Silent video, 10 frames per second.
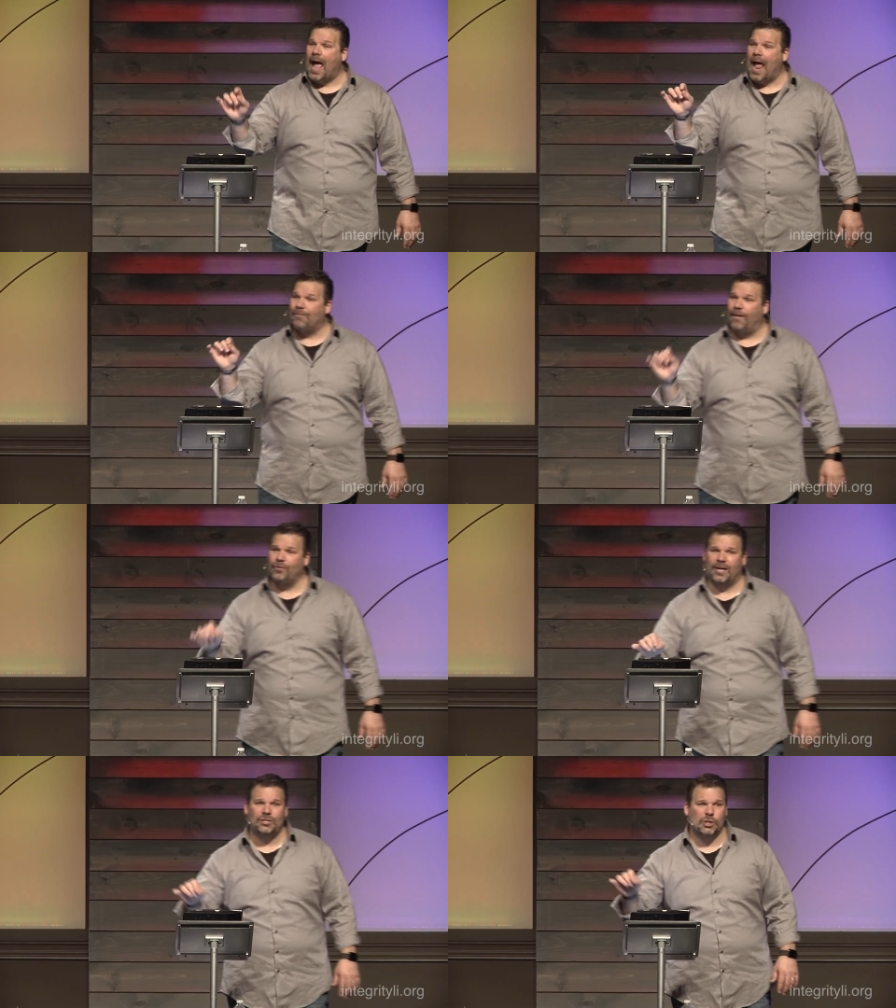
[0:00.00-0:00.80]
And
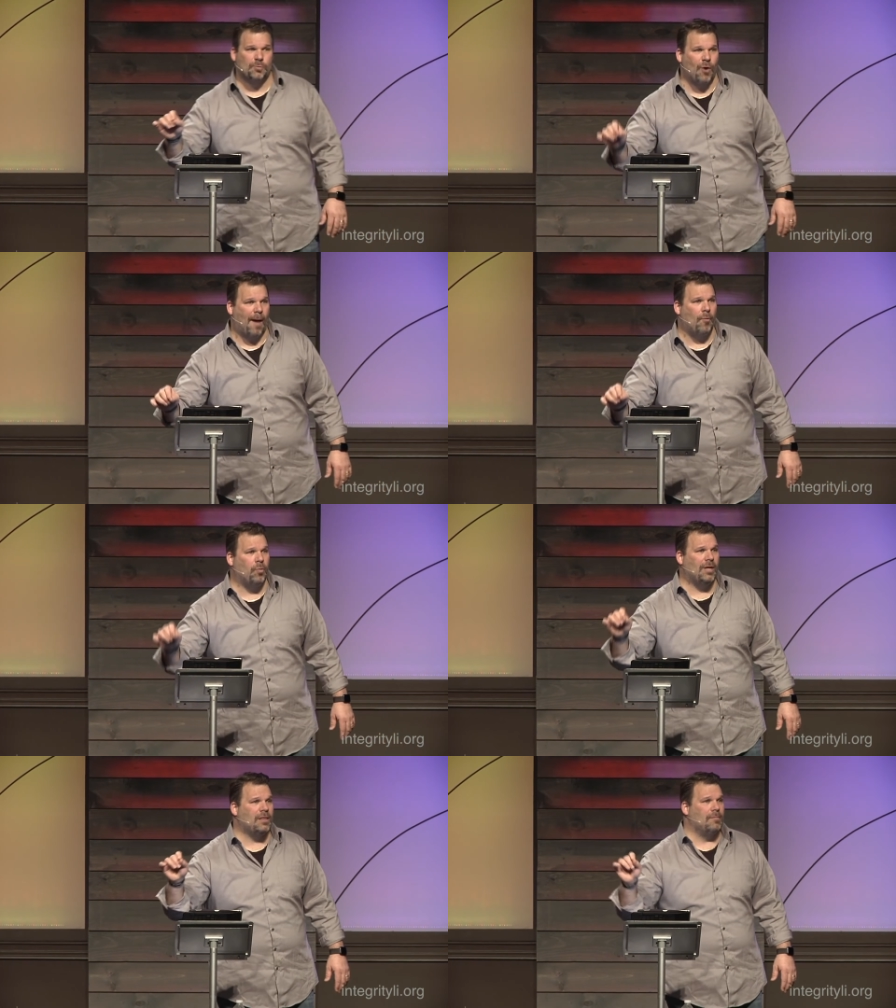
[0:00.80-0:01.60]
Revelation is
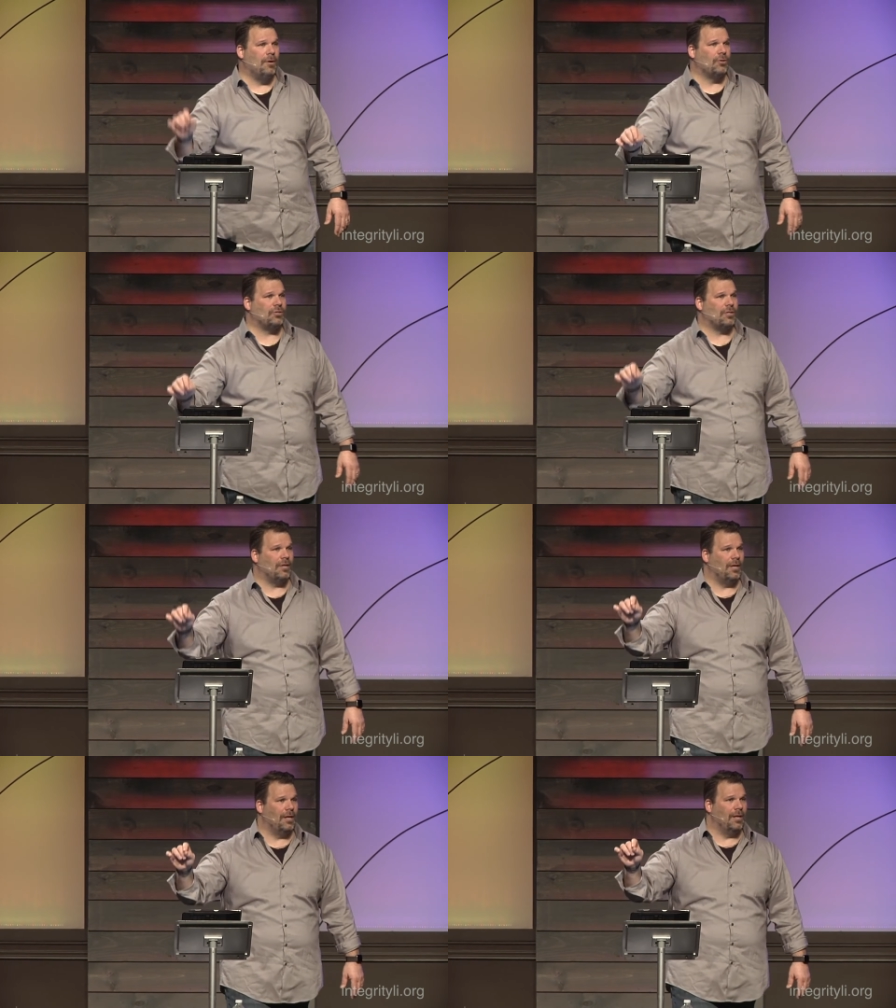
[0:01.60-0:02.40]
probably the most
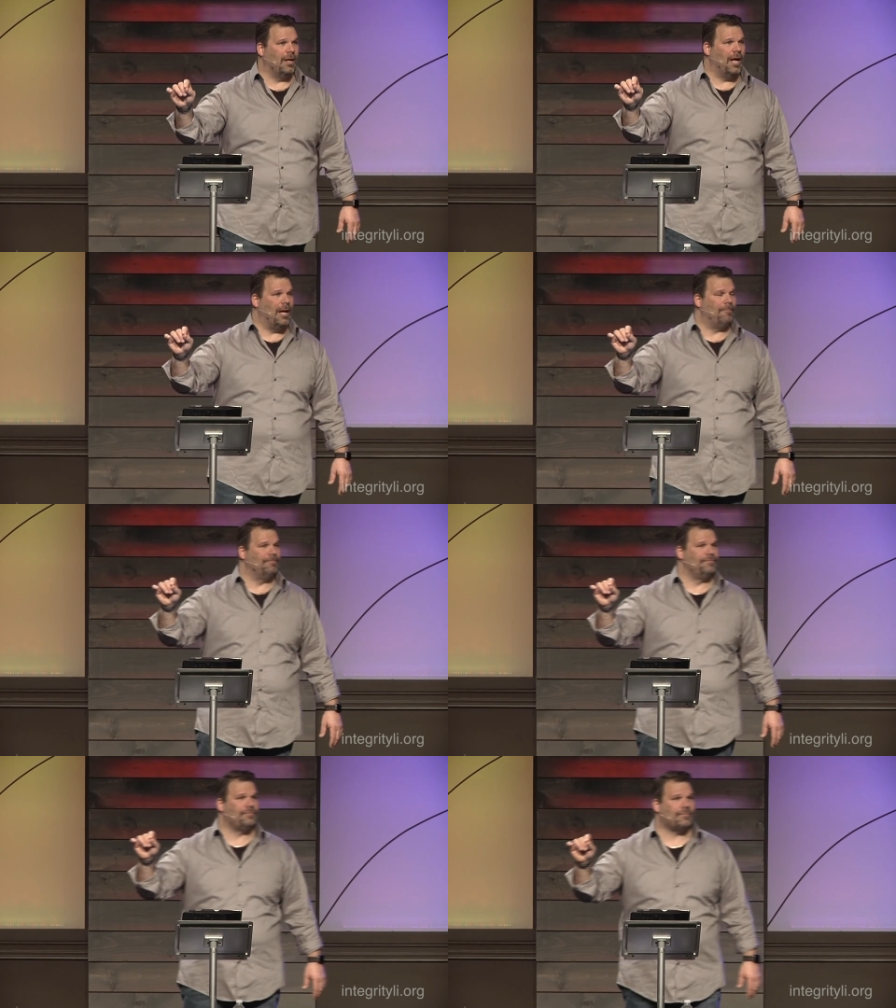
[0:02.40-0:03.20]

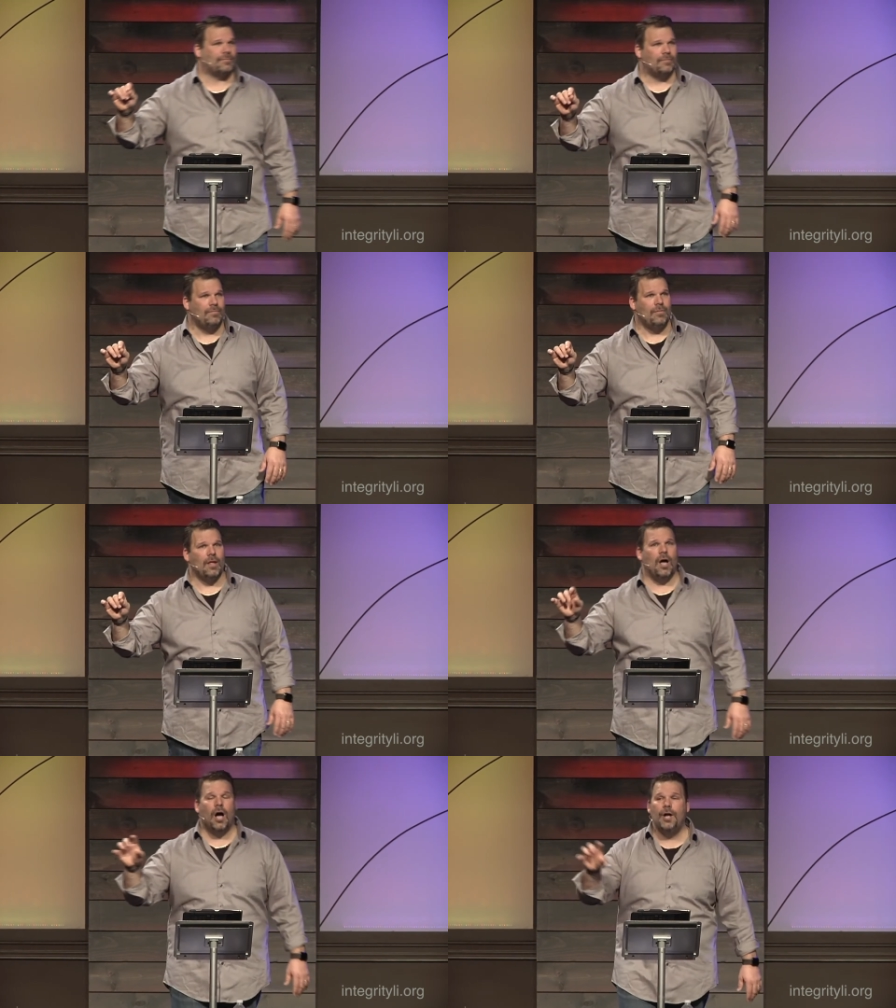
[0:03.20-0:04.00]
um,
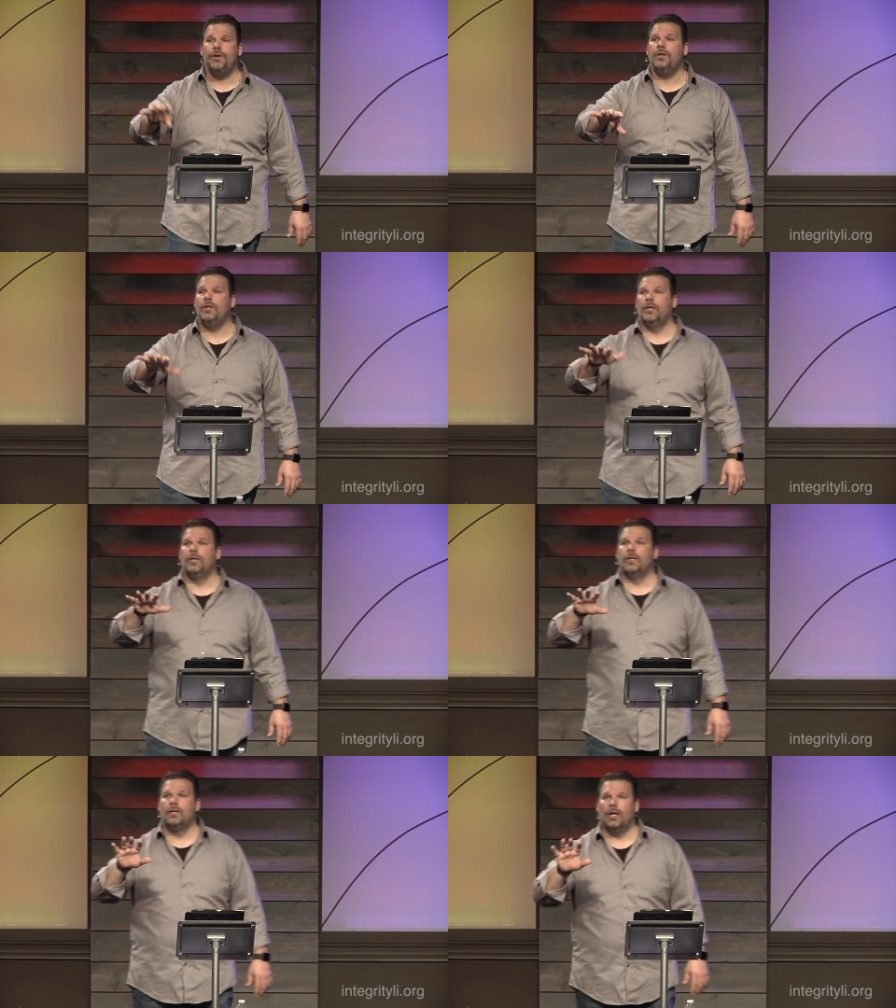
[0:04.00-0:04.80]

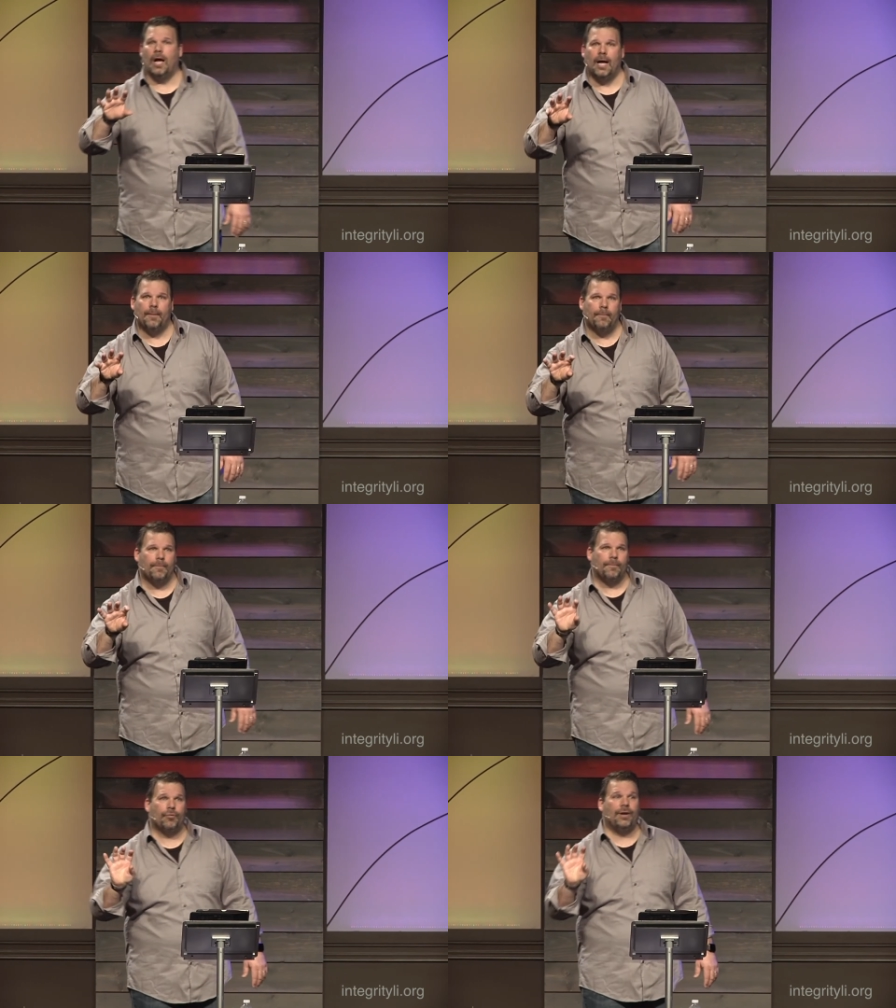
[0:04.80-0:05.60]

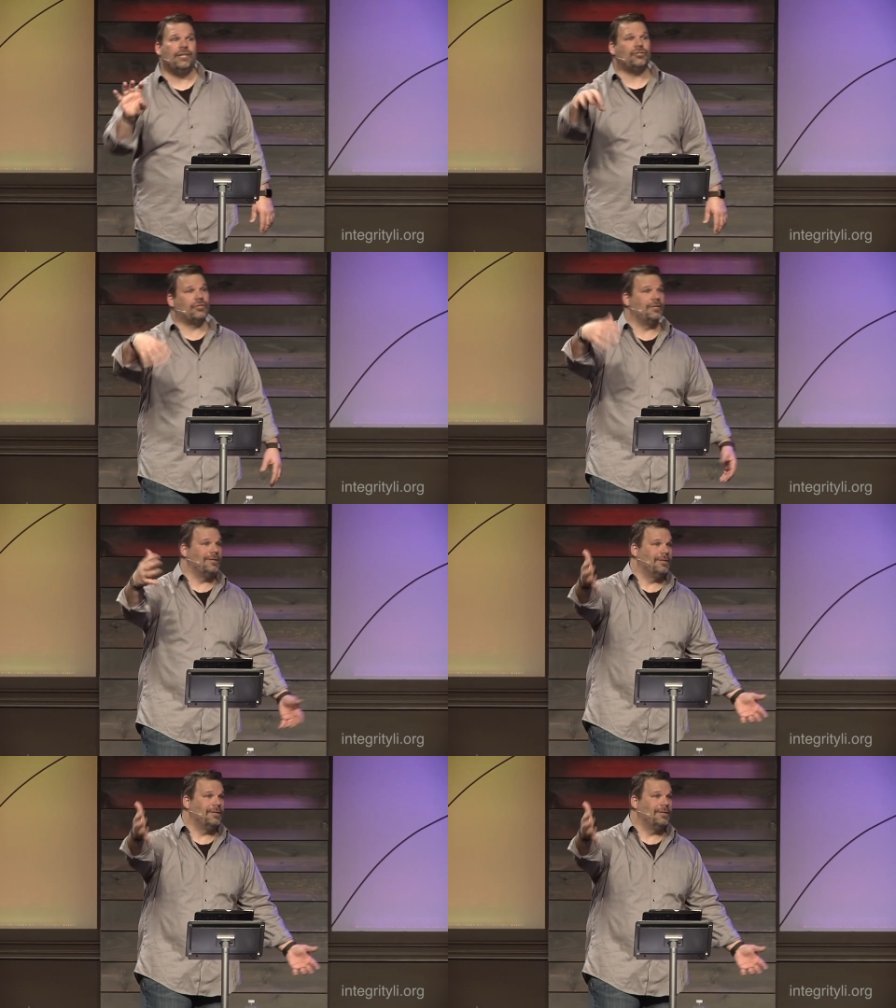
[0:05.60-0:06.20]
unpreached um,